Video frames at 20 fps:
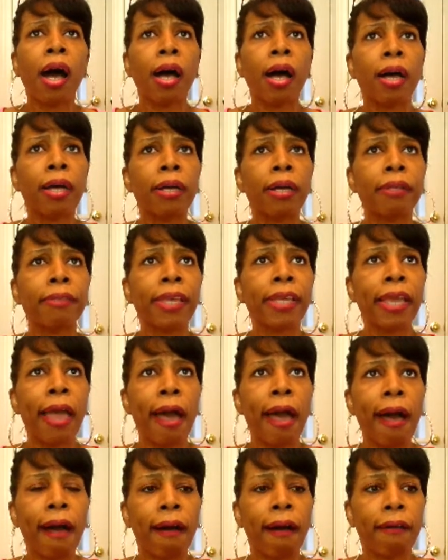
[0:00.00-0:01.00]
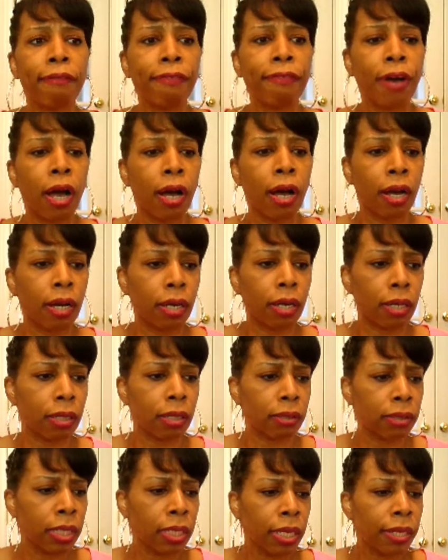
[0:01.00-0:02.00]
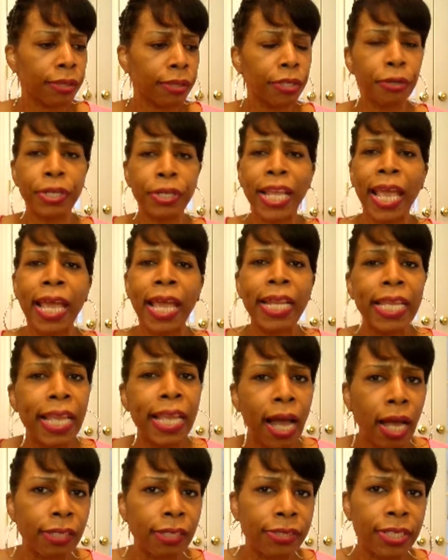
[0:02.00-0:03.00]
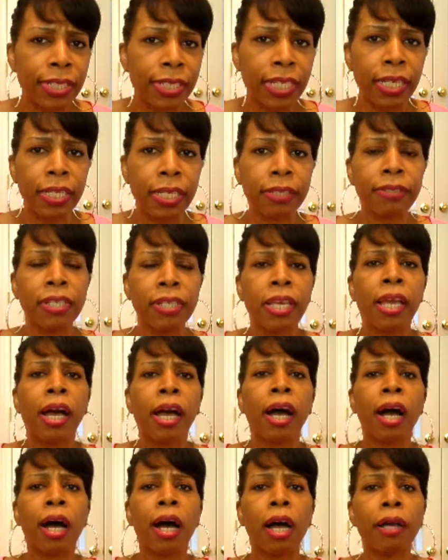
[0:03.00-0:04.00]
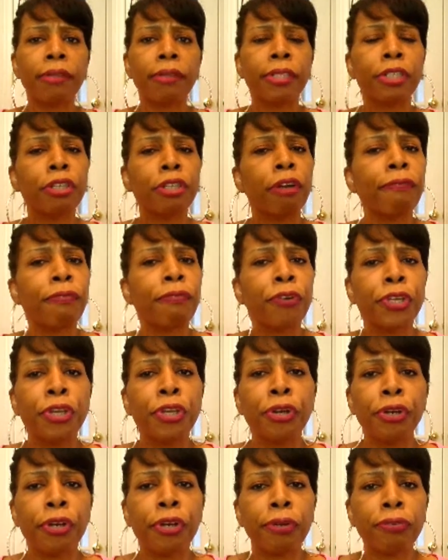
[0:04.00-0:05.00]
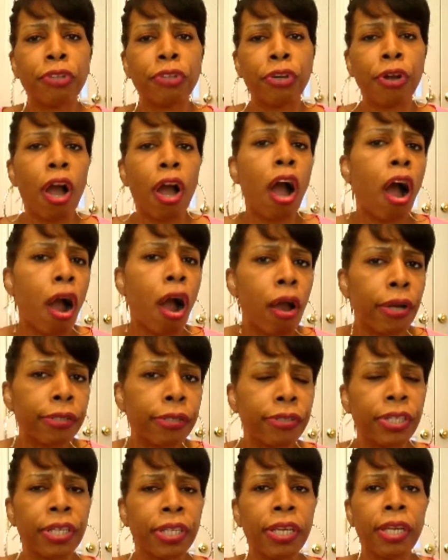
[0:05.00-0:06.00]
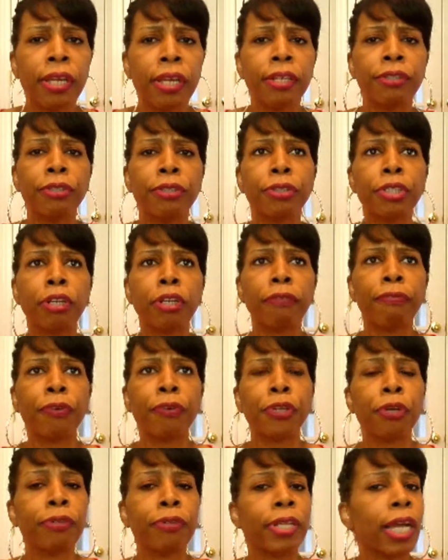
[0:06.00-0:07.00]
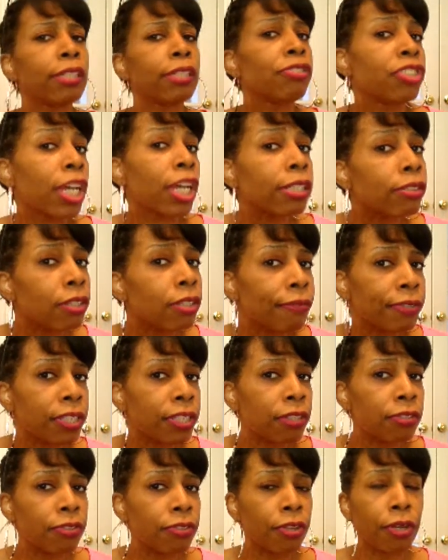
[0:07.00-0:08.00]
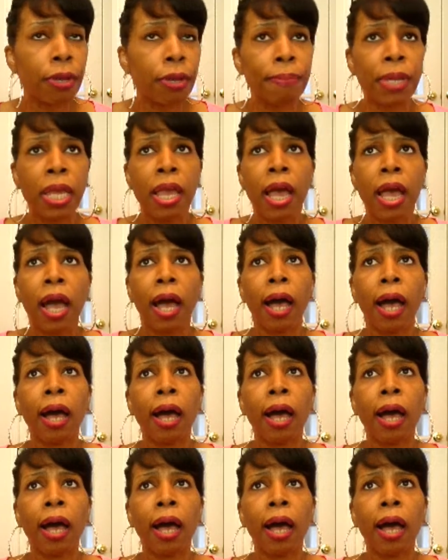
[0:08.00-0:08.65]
Uh, they have, uh, they're an antioxidant. Uh, they're good for your, your heart. They're good for your digestive system.